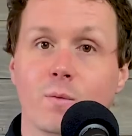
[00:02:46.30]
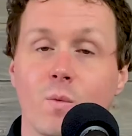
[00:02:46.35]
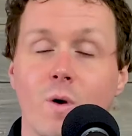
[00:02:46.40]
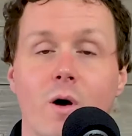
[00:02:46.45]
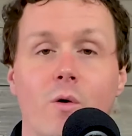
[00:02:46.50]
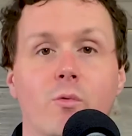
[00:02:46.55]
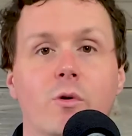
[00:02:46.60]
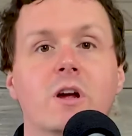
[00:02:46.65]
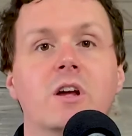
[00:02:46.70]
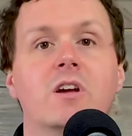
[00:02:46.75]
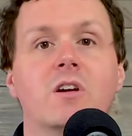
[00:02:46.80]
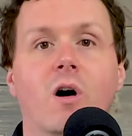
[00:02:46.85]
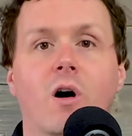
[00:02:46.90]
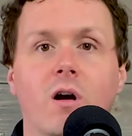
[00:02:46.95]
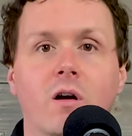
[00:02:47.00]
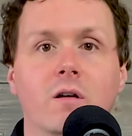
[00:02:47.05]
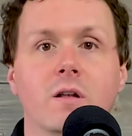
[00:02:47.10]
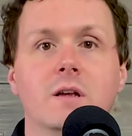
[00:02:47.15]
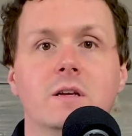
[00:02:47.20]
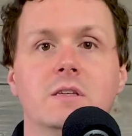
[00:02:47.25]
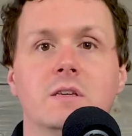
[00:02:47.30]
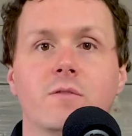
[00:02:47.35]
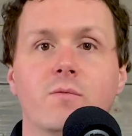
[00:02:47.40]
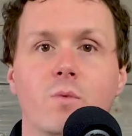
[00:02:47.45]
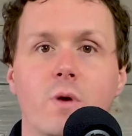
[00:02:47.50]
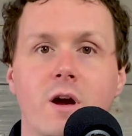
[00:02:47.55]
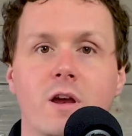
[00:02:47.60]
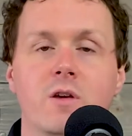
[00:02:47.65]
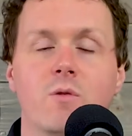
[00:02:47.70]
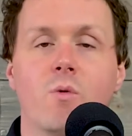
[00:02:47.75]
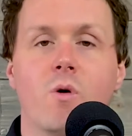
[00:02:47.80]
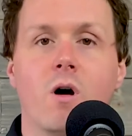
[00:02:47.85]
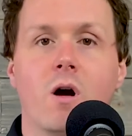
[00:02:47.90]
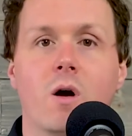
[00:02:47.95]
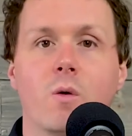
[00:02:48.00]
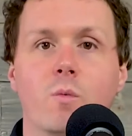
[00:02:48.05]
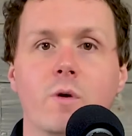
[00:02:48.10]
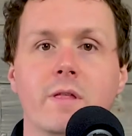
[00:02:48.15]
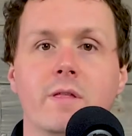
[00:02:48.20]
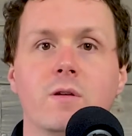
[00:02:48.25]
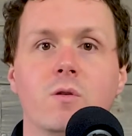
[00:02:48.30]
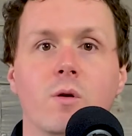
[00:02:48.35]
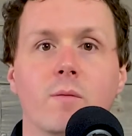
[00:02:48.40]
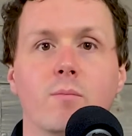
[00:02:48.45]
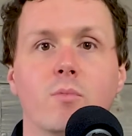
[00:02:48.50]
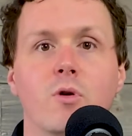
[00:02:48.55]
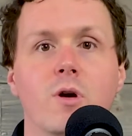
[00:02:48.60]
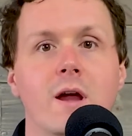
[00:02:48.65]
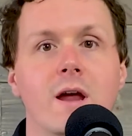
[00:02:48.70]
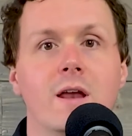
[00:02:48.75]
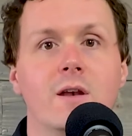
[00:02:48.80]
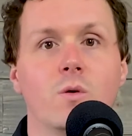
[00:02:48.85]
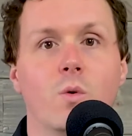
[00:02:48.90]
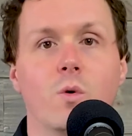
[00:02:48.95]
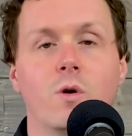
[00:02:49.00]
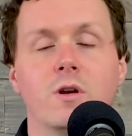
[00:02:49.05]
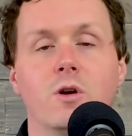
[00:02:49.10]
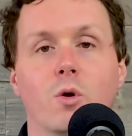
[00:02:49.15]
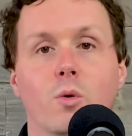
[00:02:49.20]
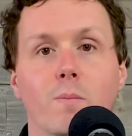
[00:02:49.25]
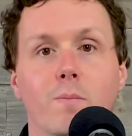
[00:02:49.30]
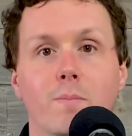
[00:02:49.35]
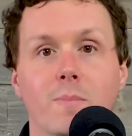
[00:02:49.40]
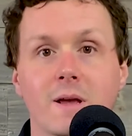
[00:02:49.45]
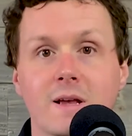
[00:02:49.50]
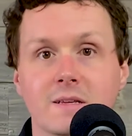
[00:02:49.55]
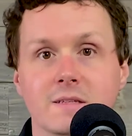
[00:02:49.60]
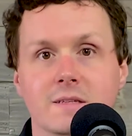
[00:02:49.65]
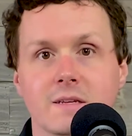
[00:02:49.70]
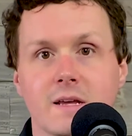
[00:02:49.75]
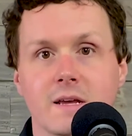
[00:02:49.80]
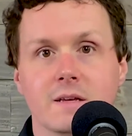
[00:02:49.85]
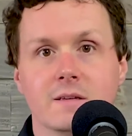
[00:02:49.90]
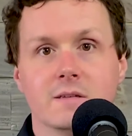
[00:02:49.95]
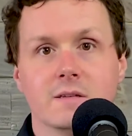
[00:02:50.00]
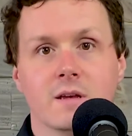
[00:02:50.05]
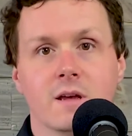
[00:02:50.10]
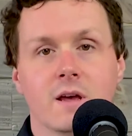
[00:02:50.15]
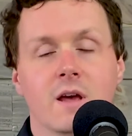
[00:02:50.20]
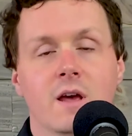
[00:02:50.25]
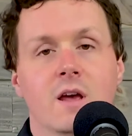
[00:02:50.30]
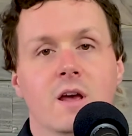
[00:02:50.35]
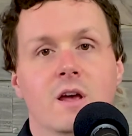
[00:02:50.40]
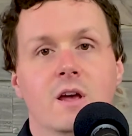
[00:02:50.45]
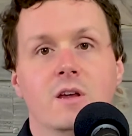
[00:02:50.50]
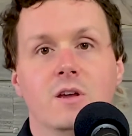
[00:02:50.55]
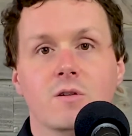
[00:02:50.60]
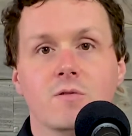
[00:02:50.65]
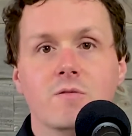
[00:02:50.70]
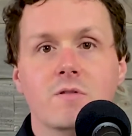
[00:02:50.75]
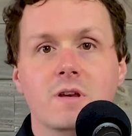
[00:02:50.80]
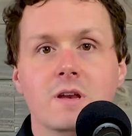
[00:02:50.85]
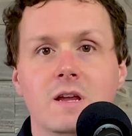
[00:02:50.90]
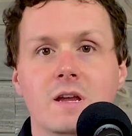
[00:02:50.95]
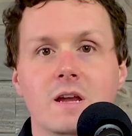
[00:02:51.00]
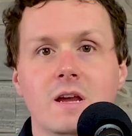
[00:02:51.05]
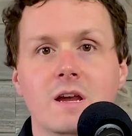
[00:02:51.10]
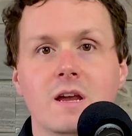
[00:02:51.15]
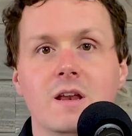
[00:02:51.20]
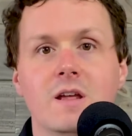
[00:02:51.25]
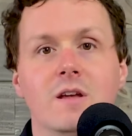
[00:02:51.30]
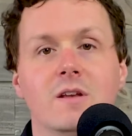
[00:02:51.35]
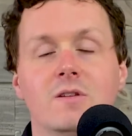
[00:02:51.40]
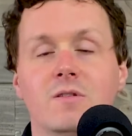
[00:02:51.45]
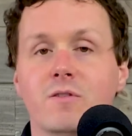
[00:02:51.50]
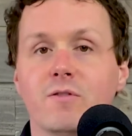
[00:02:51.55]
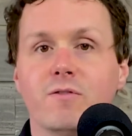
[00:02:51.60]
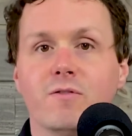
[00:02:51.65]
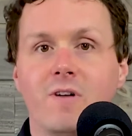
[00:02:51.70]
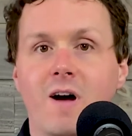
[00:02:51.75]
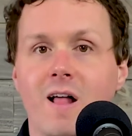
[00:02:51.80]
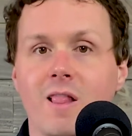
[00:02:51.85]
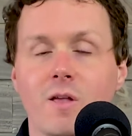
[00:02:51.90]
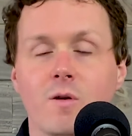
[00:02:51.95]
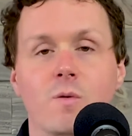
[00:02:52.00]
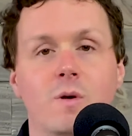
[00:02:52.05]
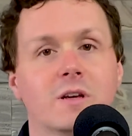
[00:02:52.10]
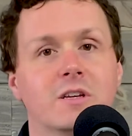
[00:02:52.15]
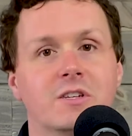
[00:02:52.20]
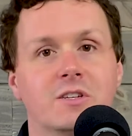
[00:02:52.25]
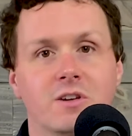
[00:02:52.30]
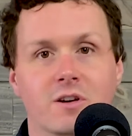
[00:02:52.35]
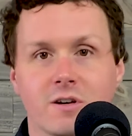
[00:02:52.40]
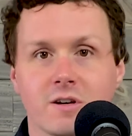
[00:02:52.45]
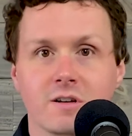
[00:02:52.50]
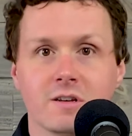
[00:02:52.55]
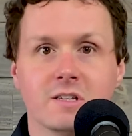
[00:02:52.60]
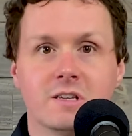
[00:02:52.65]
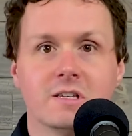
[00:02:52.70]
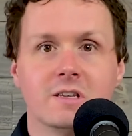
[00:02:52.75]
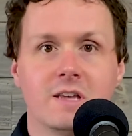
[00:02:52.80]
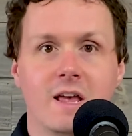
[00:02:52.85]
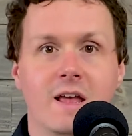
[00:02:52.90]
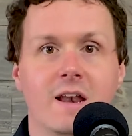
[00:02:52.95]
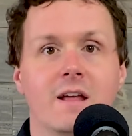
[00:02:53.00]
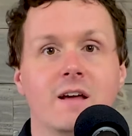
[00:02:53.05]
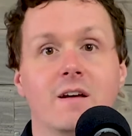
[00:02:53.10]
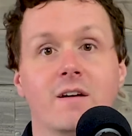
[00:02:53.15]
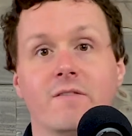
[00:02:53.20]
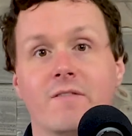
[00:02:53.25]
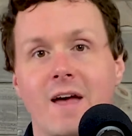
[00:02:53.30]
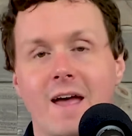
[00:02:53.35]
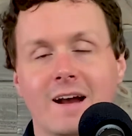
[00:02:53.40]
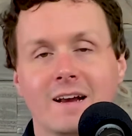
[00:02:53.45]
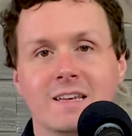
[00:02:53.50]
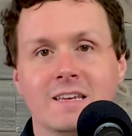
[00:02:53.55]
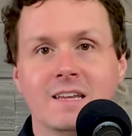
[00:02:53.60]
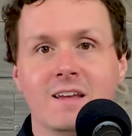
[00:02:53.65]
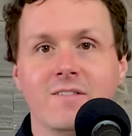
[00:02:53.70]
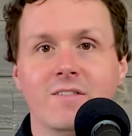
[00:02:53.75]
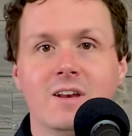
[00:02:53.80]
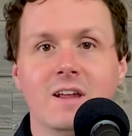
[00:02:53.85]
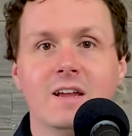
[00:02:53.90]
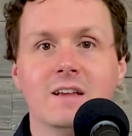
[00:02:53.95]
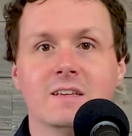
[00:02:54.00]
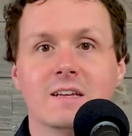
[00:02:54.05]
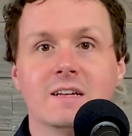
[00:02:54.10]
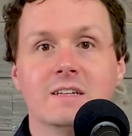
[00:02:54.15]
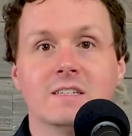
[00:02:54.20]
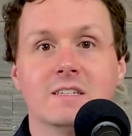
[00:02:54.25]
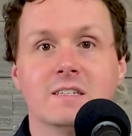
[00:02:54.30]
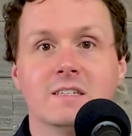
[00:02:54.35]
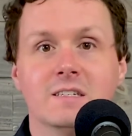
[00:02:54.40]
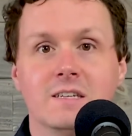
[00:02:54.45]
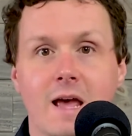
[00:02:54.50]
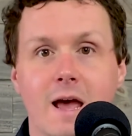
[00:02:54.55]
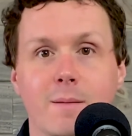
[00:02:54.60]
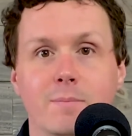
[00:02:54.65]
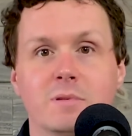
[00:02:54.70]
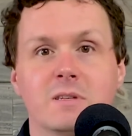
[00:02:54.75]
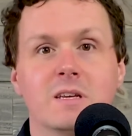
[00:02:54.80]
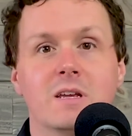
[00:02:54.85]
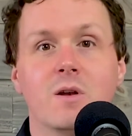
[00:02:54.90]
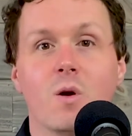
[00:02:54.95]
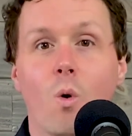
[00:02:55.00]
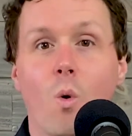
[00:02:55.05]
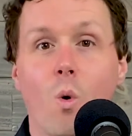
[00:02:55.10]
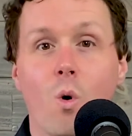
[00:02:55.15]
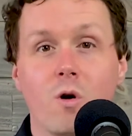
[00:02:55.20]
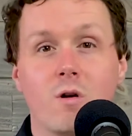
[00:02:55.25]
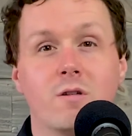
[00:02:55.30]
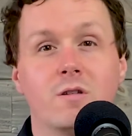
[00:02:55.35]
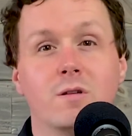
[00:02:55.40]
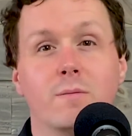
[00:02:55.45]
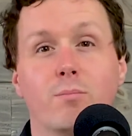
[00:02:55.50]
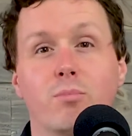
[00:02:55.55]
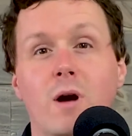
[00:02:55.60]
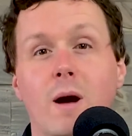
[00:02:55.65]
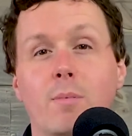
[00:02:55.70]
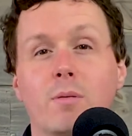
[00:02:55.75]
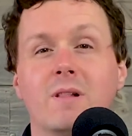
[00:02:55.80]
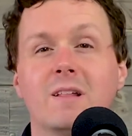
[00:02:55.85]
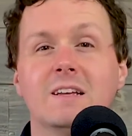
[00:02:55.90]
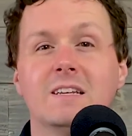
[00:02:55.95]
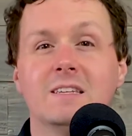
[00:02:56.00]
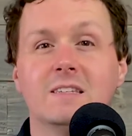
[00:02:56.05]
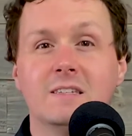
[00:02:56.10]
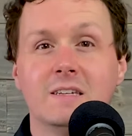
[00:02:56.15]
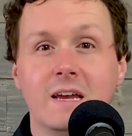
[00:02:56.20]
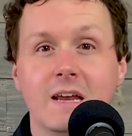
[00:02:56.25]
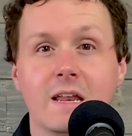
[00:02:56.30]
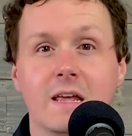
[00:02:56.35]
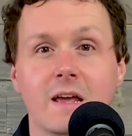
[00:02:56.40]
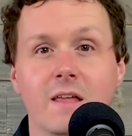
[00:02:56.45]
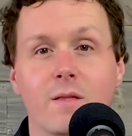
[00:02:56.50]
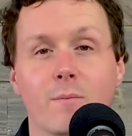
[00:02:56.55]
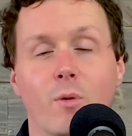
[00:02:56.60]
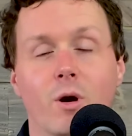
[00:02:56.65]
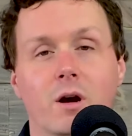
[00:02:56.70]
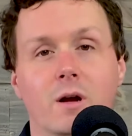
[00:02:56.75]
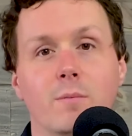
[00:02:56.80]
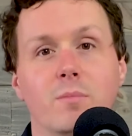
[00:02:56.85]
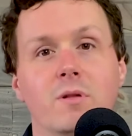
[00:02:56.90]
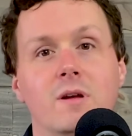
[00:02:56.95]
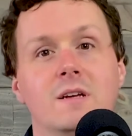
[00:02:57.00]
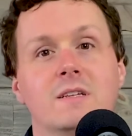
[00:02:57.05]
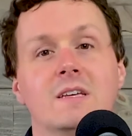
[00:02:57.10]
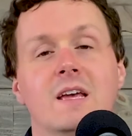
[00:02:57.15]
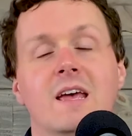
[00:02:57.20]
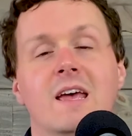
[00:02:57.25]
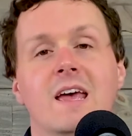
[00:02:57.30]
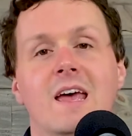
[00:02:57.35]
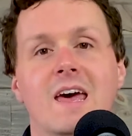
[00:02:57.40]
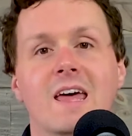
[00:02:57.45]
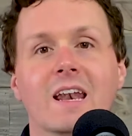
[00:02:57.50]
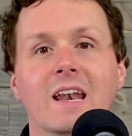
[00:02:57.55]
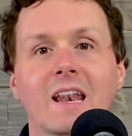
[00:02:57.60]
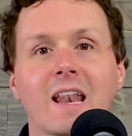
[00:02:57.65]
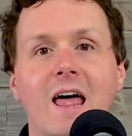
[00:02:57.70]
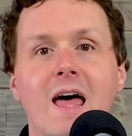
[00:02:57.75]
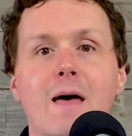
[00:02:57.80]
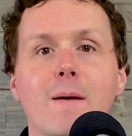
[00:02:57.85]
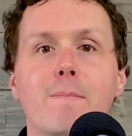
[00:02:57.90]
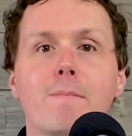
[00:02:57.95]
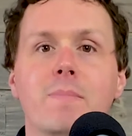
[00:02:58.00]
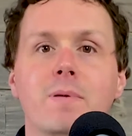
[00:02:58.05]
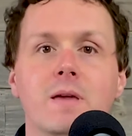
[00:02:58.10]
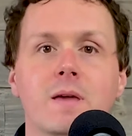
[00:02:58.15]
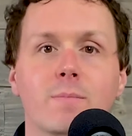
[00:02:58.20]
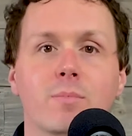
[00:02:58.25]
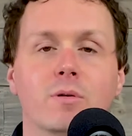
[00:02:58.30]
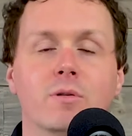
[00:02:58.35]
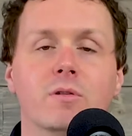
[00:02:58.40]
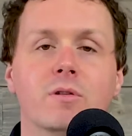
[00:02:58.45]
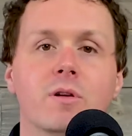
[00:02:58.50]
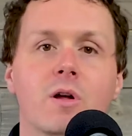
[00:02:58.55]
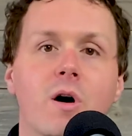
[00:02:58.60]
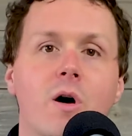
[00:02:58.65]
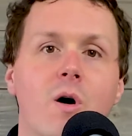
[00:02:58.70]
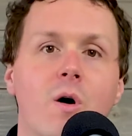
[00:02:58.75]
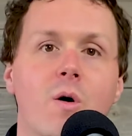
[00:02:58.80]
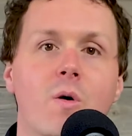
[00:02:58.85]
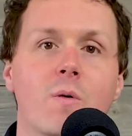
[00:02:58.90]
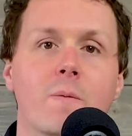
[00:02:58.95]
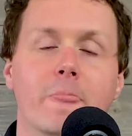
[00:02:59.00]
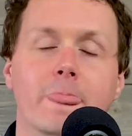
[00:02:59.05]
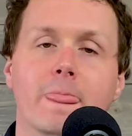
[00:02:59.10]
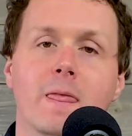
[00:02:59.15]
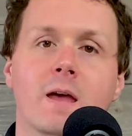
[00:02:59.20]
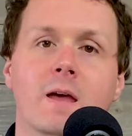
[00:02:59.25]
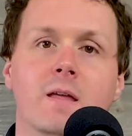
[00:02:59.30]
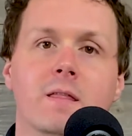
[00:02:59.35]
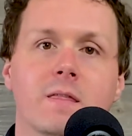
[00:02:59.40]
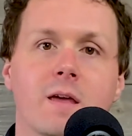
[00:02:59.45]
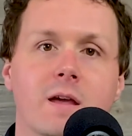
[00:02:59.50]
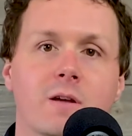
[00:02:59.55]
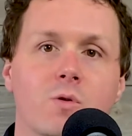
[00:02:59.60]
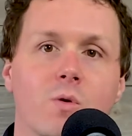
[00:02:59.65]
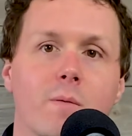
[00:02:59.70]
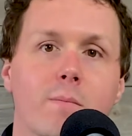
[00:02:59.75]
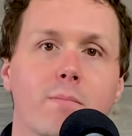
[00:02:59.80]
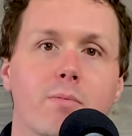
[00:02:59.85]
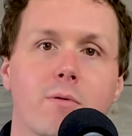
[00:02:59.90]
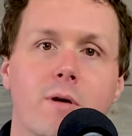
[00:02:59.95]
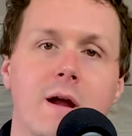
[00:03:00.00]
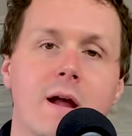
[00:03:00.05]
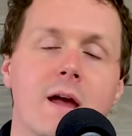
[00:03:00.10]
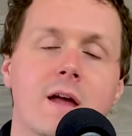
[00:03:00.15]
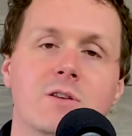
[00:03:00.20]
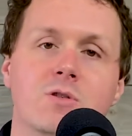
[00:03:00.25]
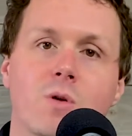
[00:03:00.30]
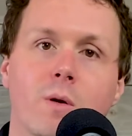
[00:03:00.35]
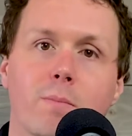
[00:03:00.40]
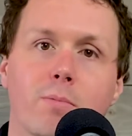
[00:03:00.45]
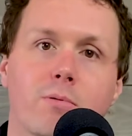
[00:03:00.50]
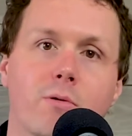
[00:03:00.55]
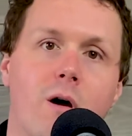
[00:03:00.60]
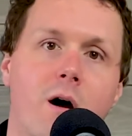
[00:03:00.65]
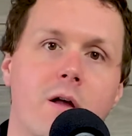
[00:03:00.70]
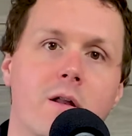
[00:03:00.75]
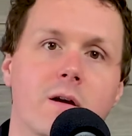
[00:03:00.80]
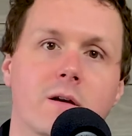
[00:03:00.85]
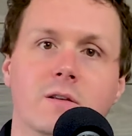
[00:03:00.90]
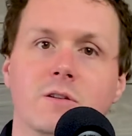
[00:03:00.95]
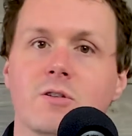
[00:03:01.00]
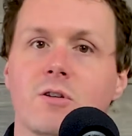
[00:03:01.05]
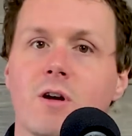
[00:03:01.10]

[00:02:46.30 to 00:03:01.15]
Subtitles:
Well, regardless of where you are with your brand or your business, you need to follow a certain set of activities and steps in order to properly seed it in the marketplace and let people know that your brand, your product, your